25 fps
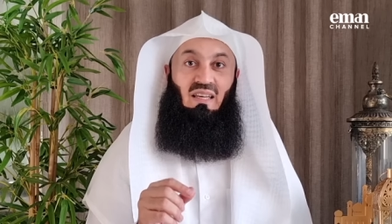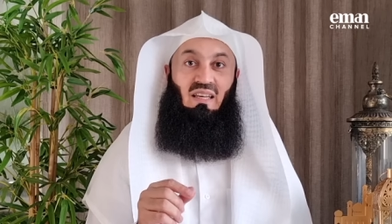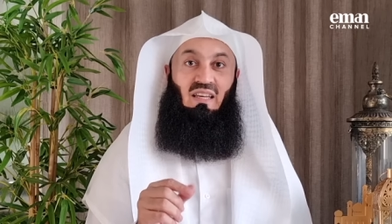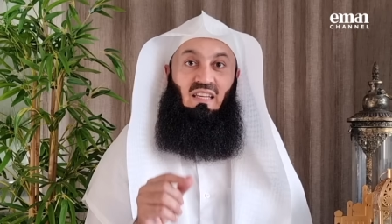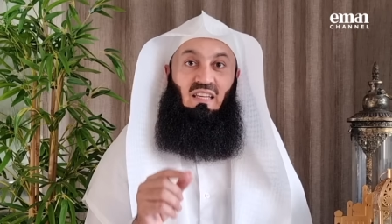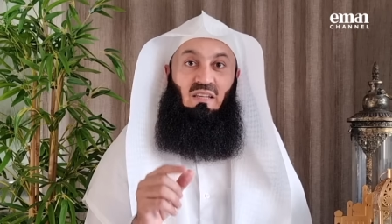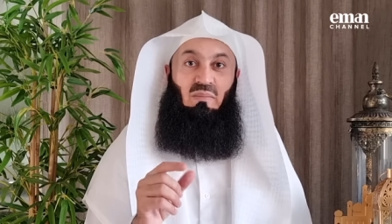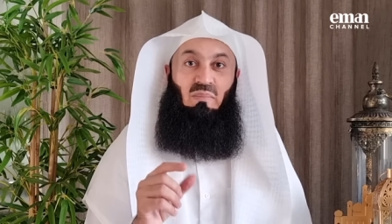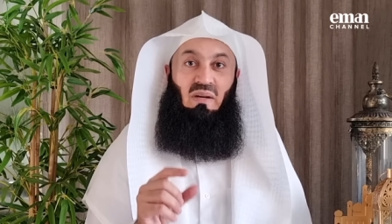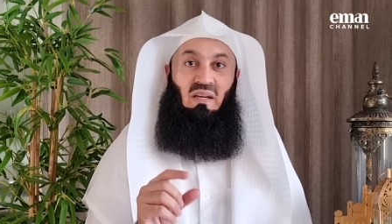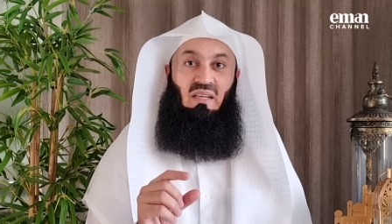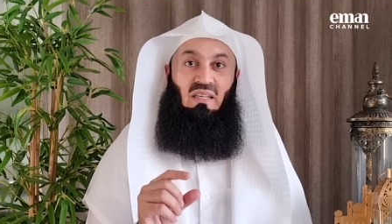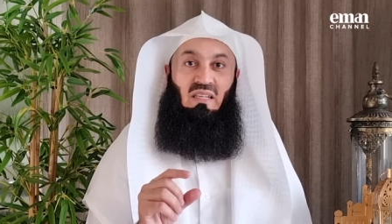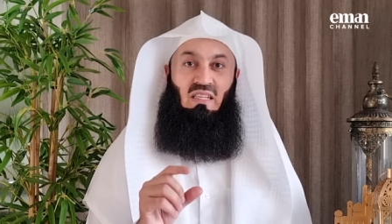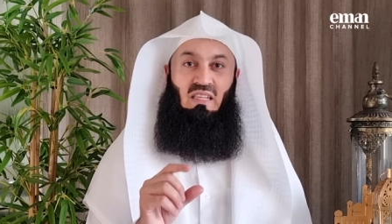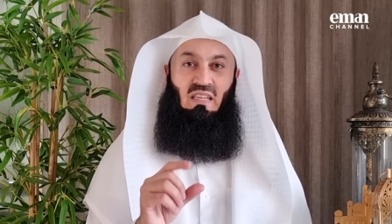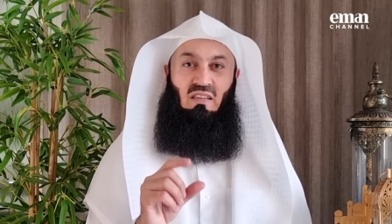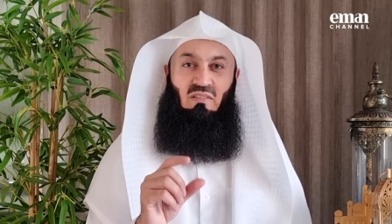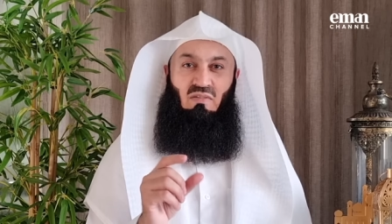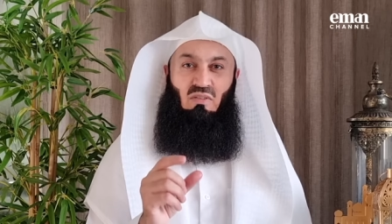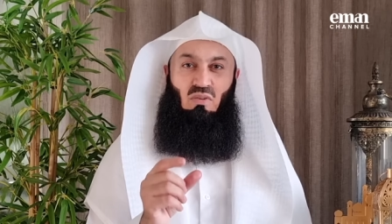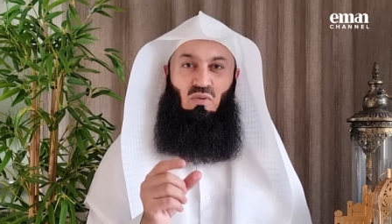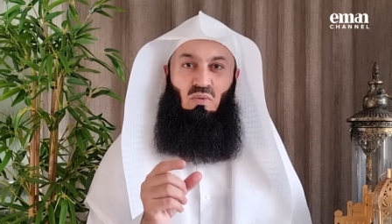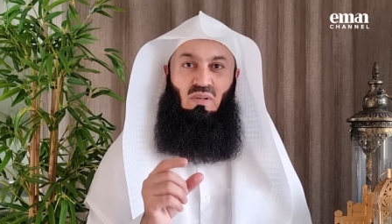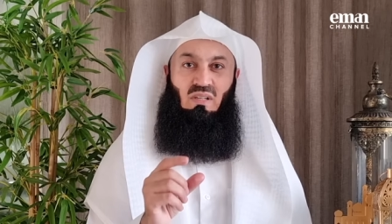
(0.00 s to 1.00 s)
He might
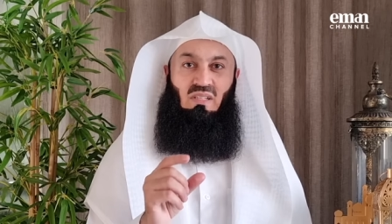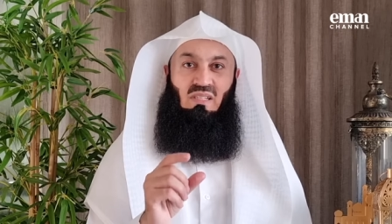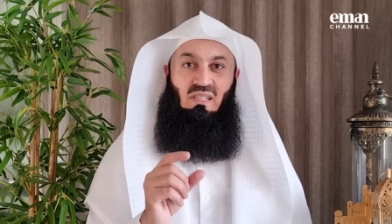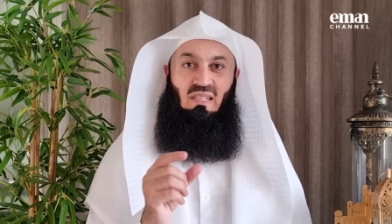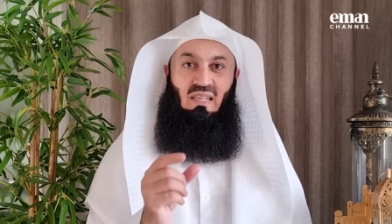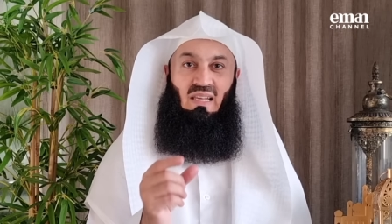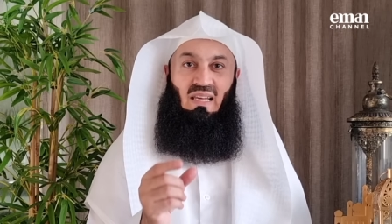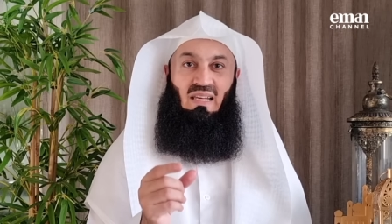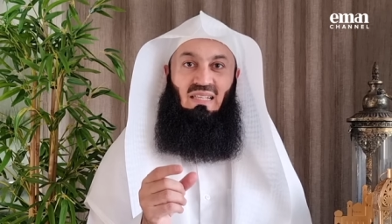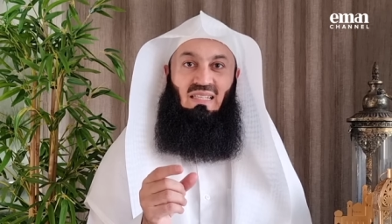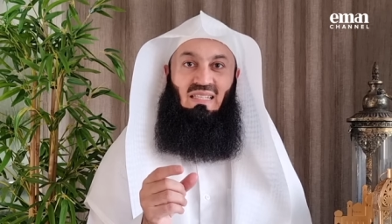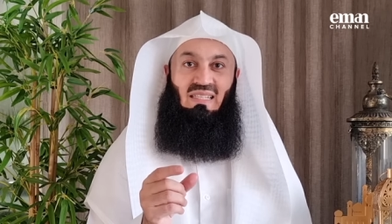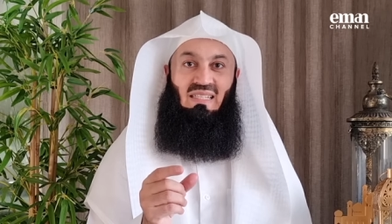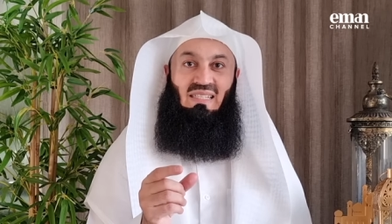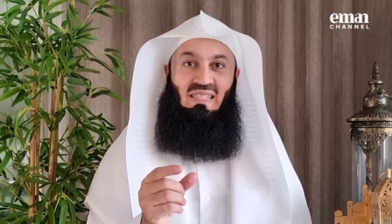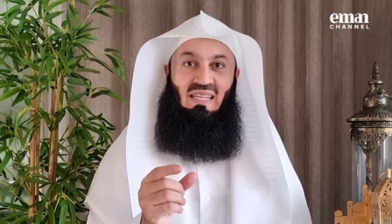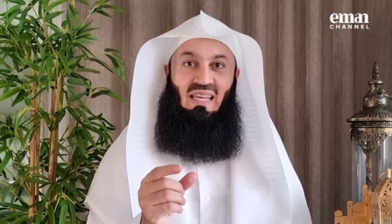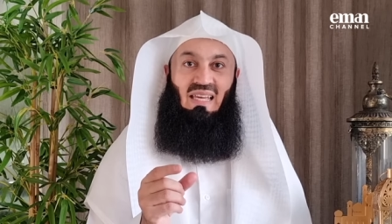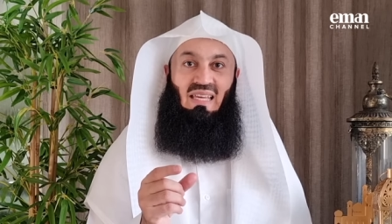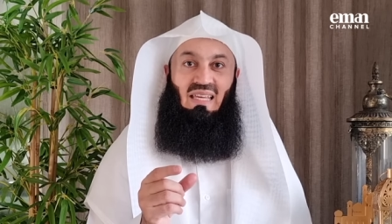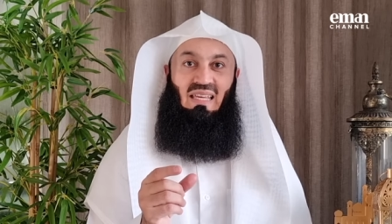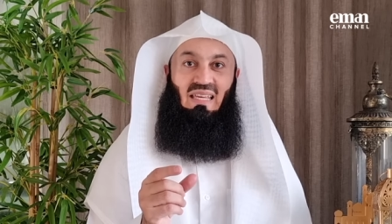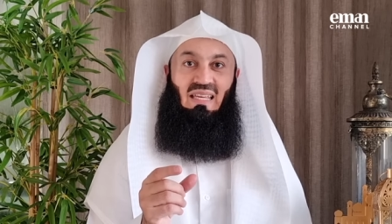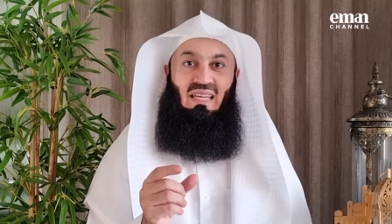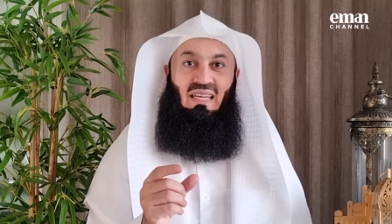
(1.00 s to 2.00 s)
give you a slight
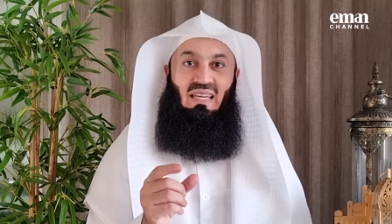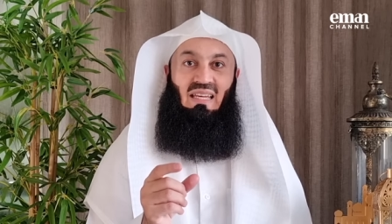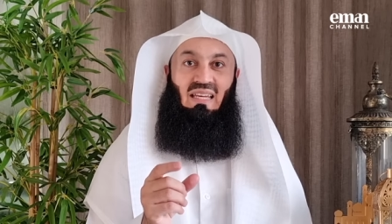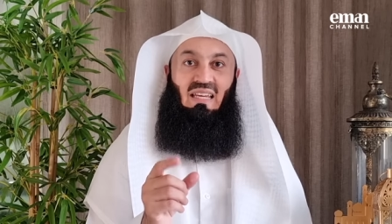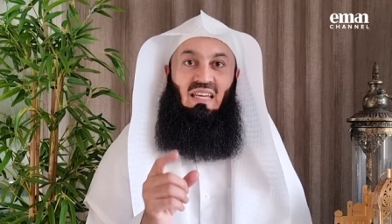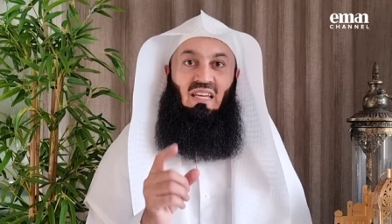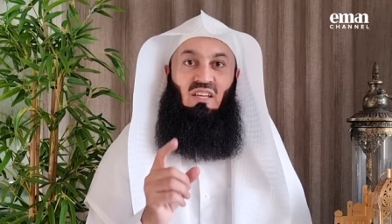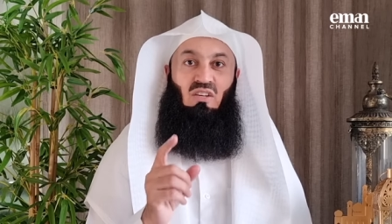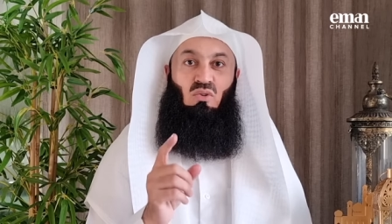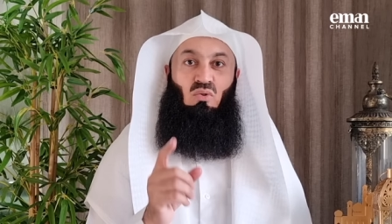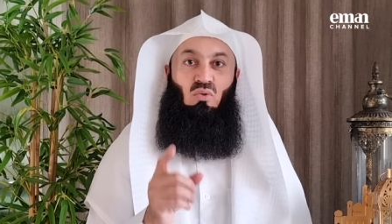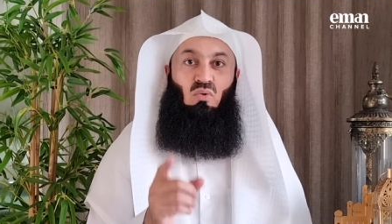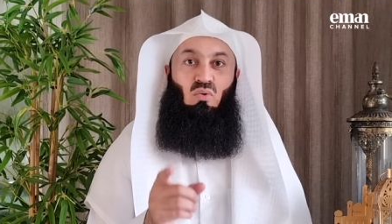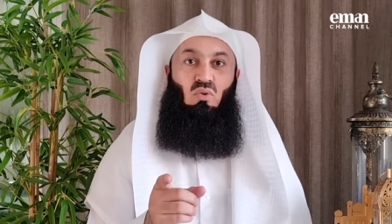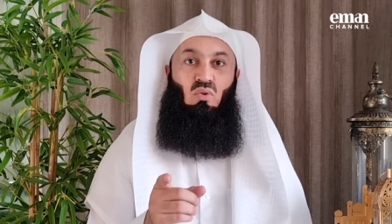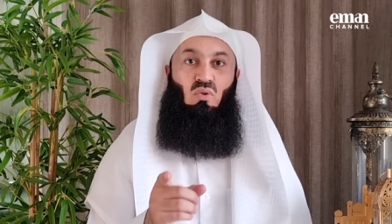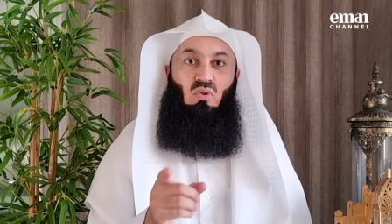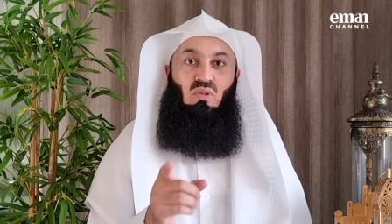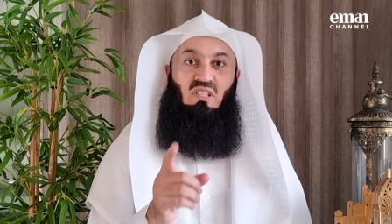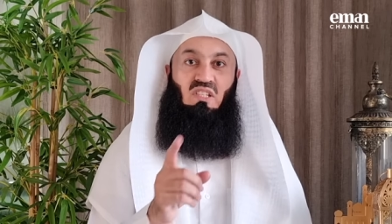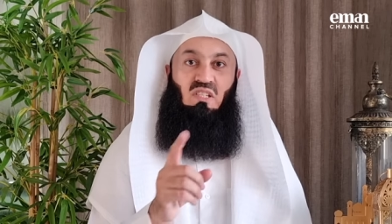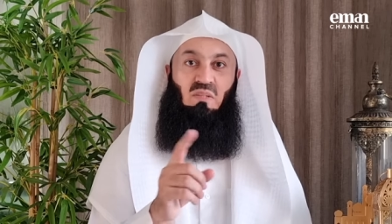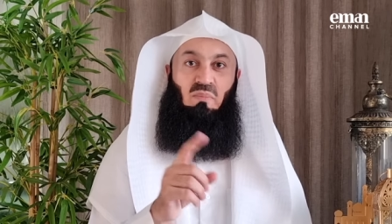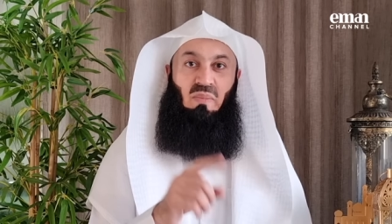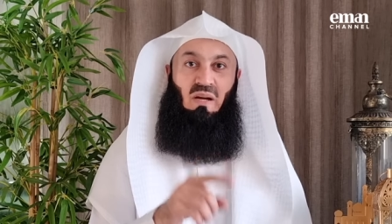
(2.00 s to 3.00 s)
say in who
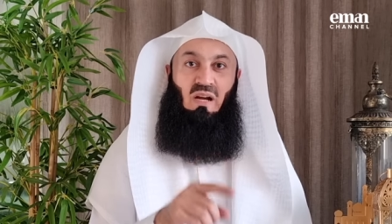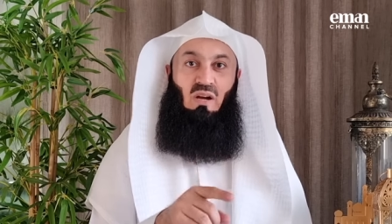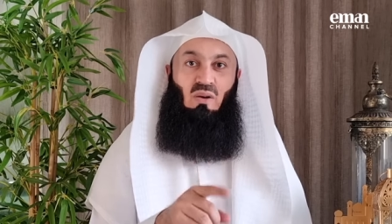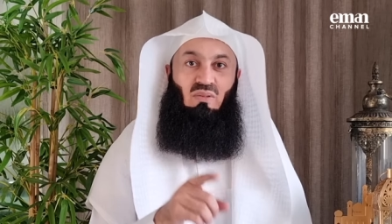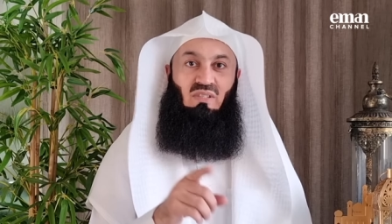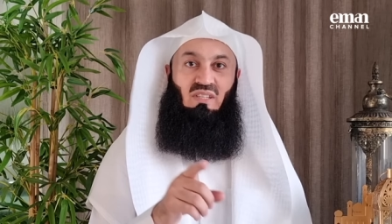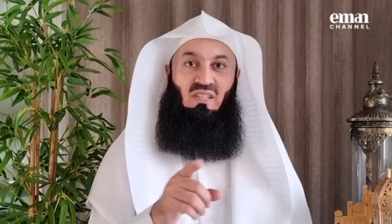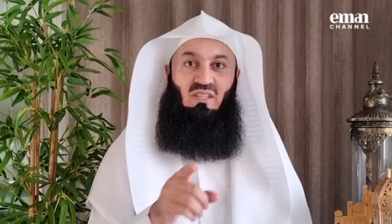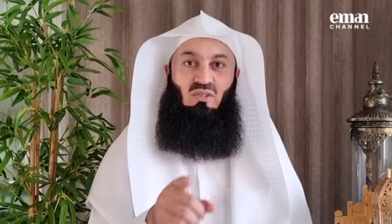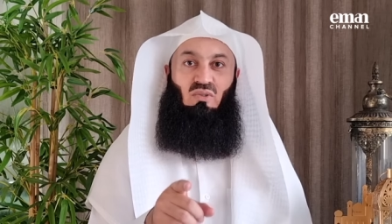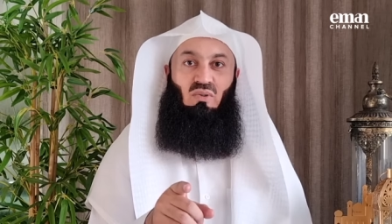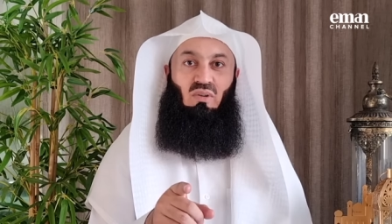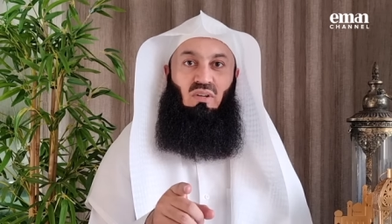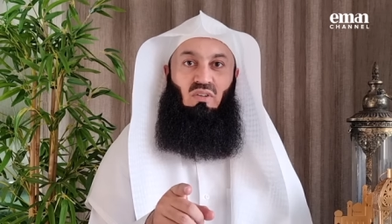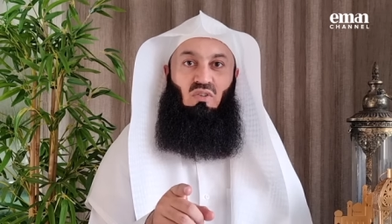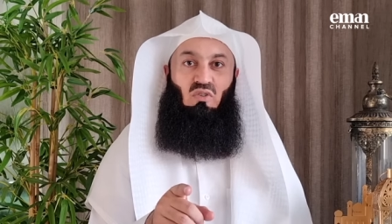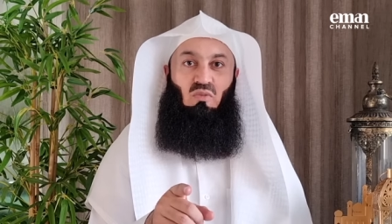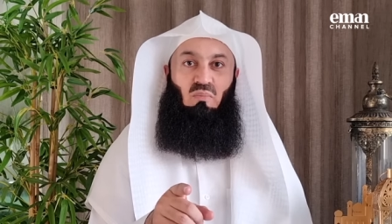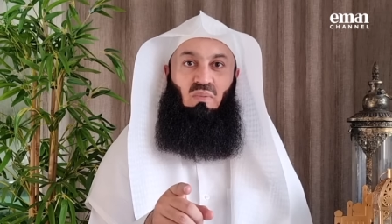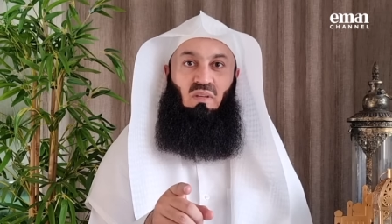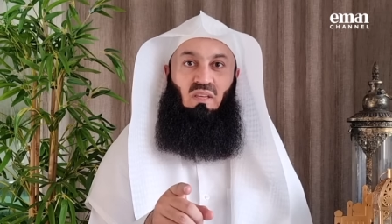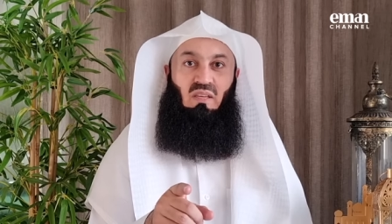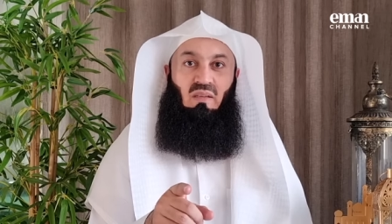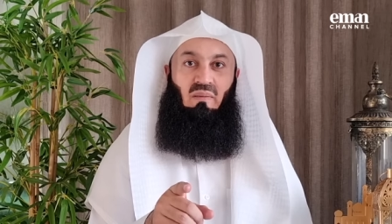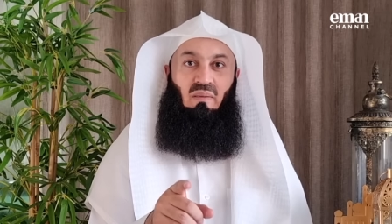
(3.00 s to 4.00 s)
your spouse is going to
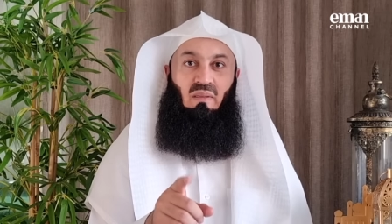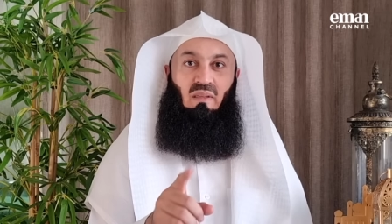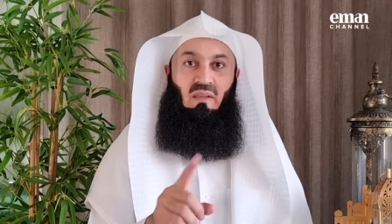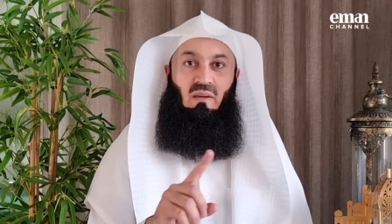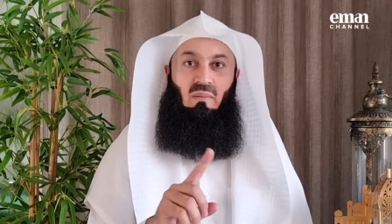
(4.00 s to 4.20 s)
be,